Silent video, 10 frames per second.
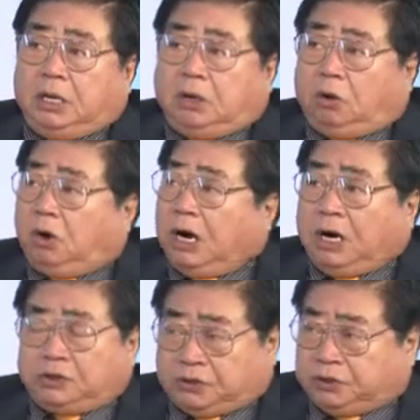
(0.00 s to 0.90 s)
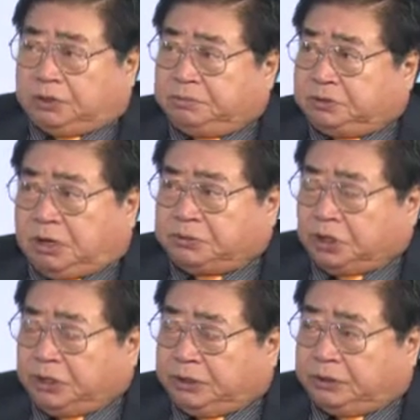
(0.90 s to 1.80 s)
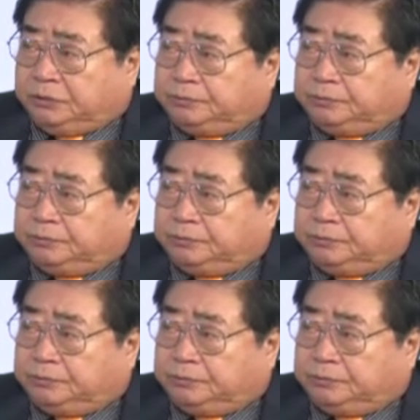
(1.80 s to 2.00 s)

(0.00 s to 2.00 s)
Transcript: or our system is obsolete?